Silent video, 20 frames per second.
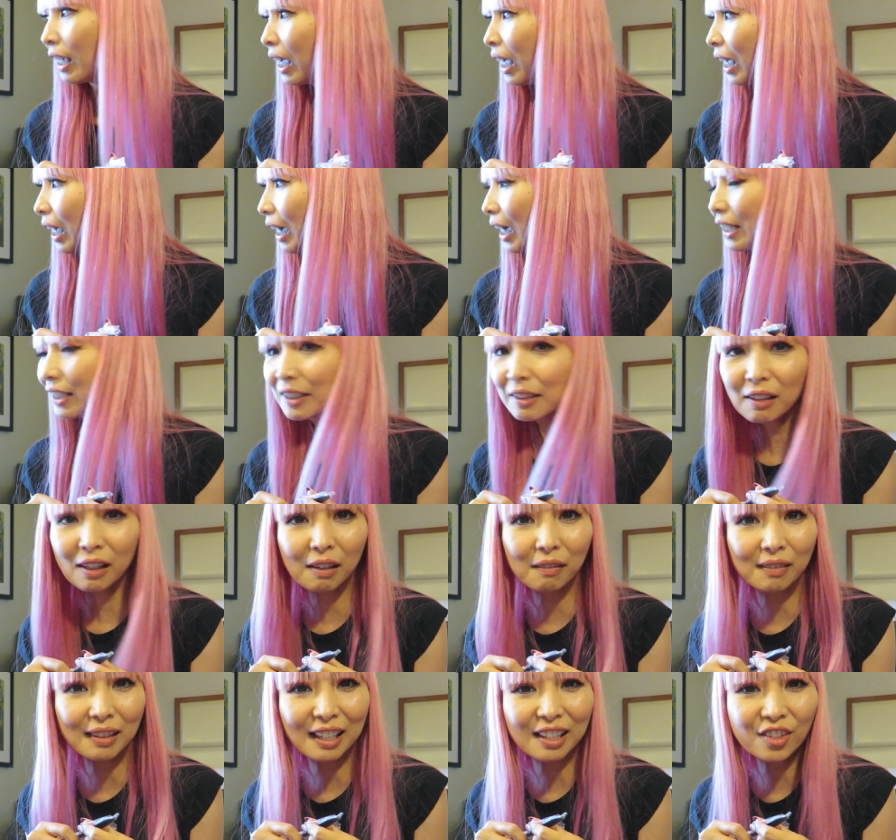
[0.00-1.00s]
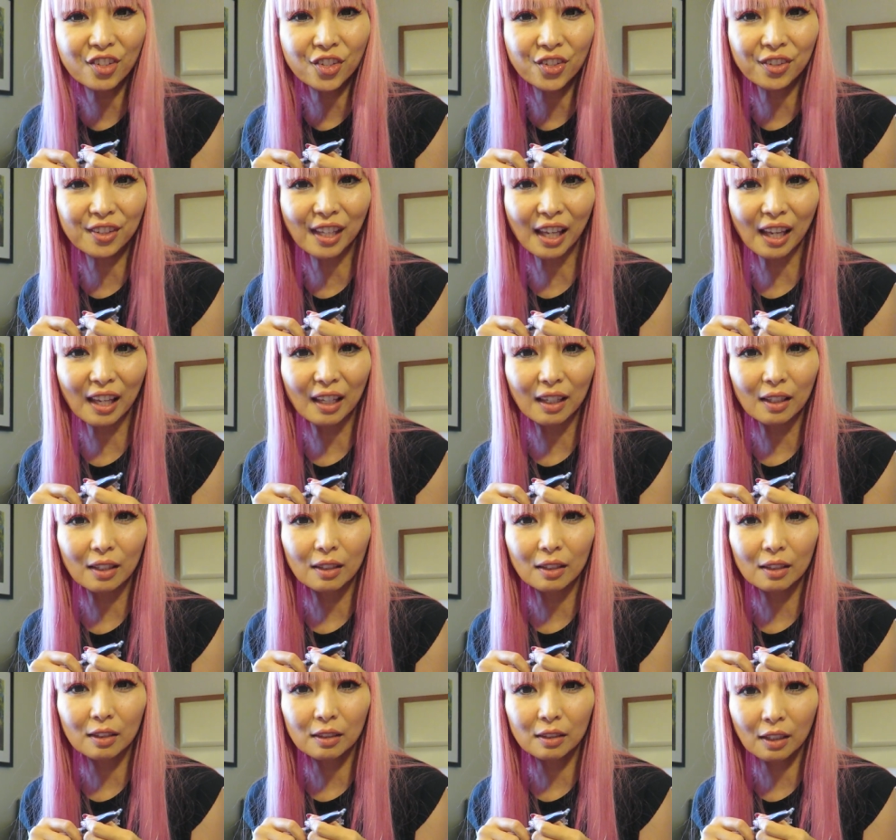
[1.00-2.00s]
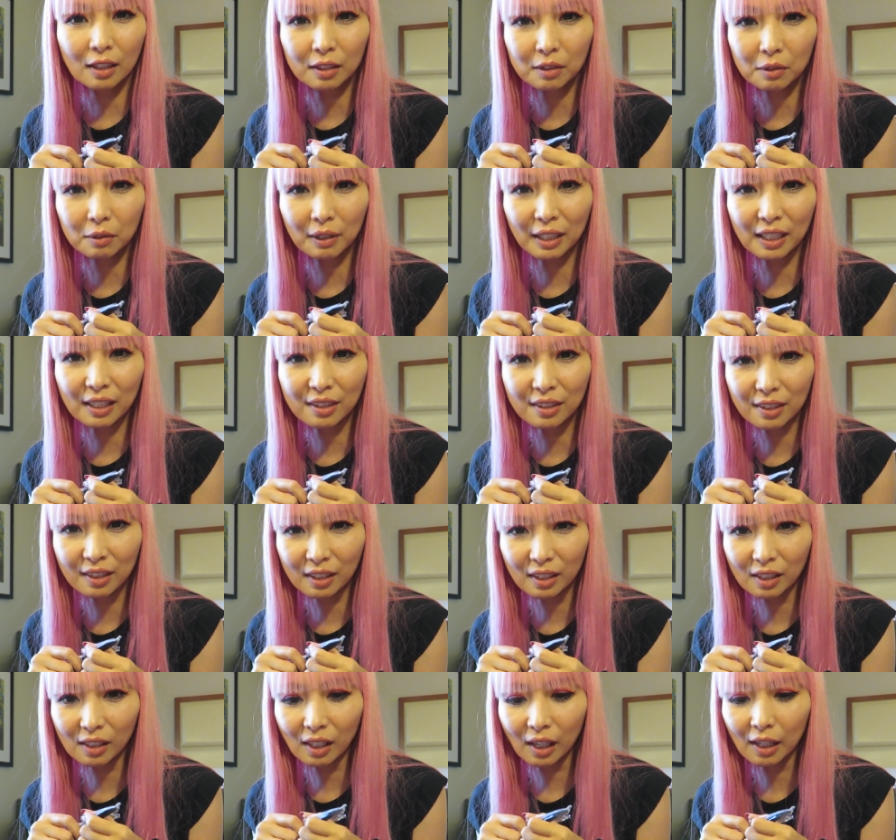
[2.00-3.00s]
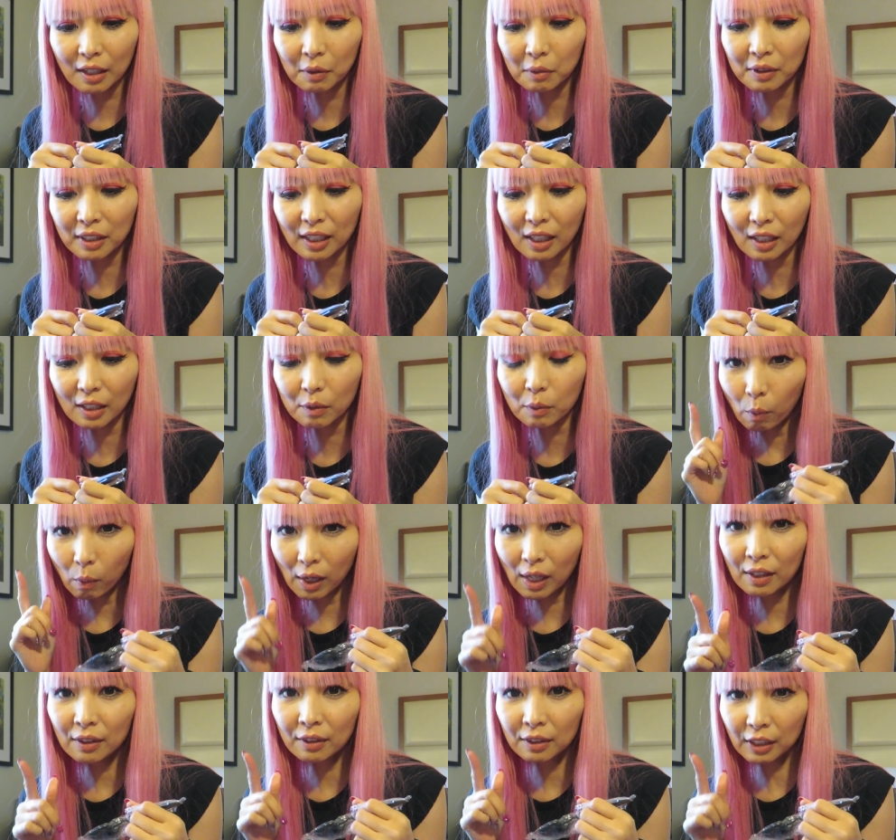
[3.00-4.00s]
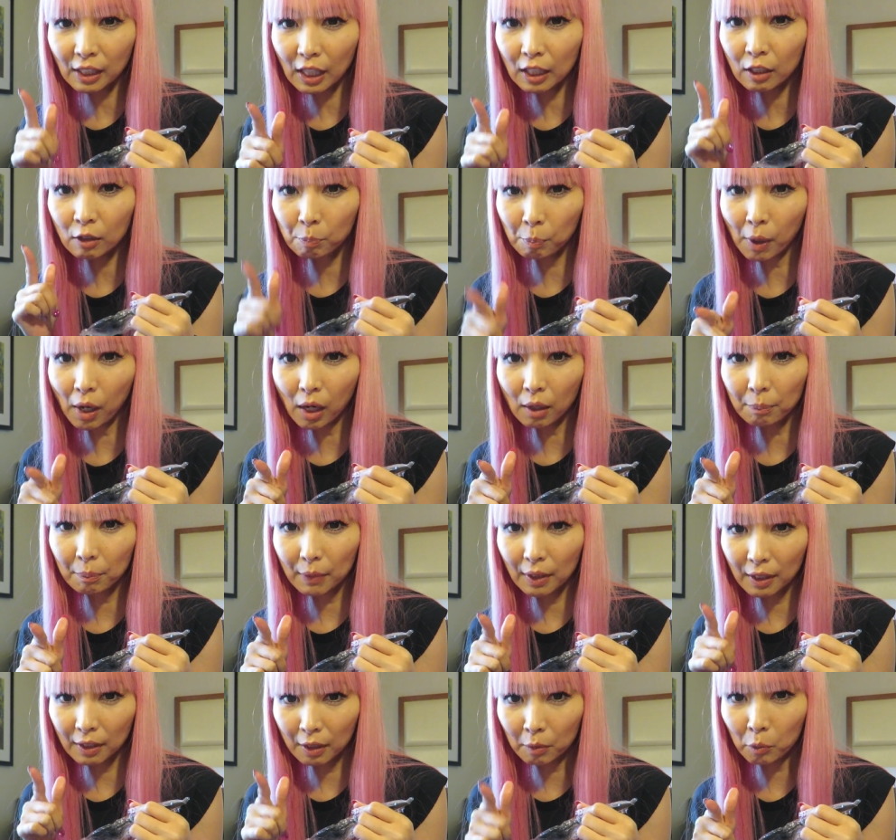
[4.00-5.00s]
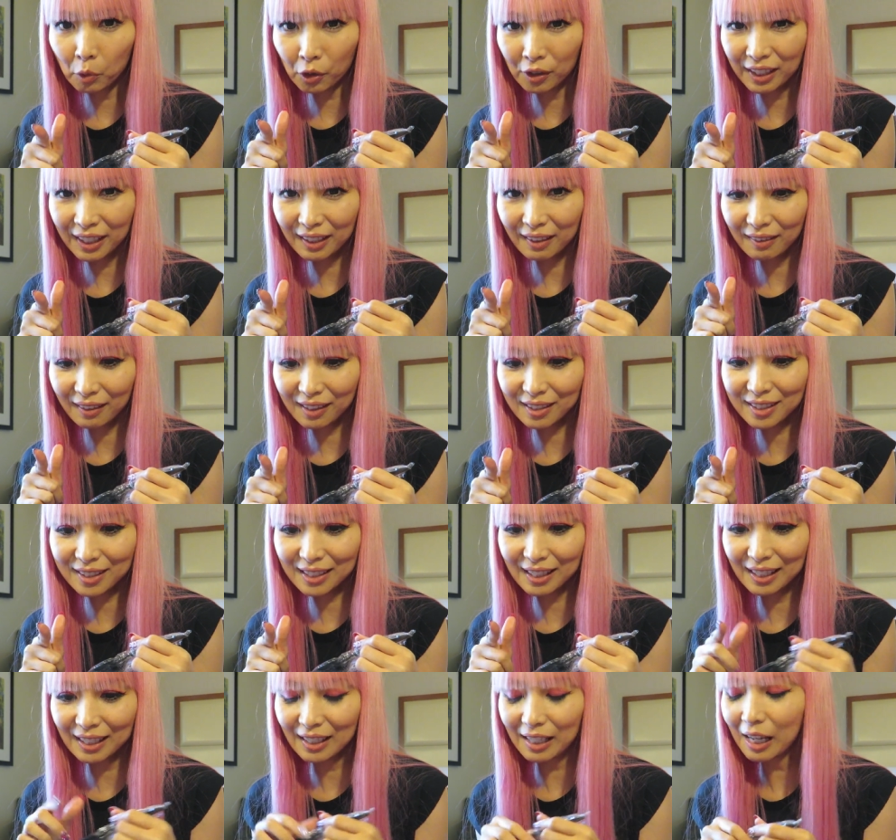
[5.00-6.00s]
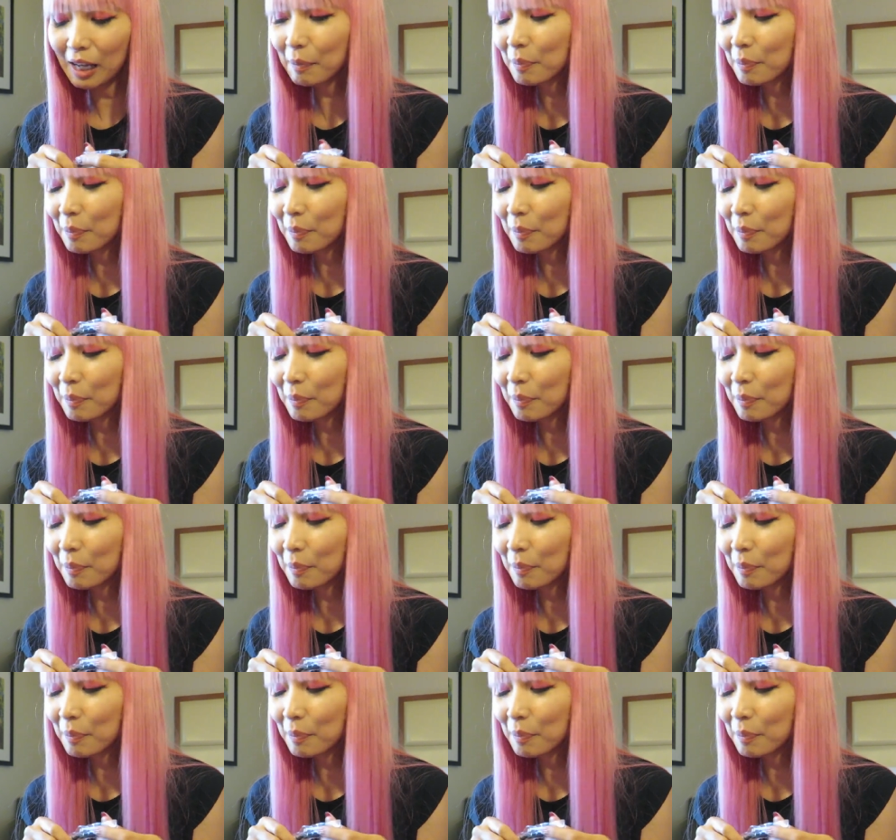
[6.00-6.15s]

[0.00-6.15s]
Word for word: yeah, I didn't have lunch today. Not crazy? I only had one cake pop in the morning. That's it.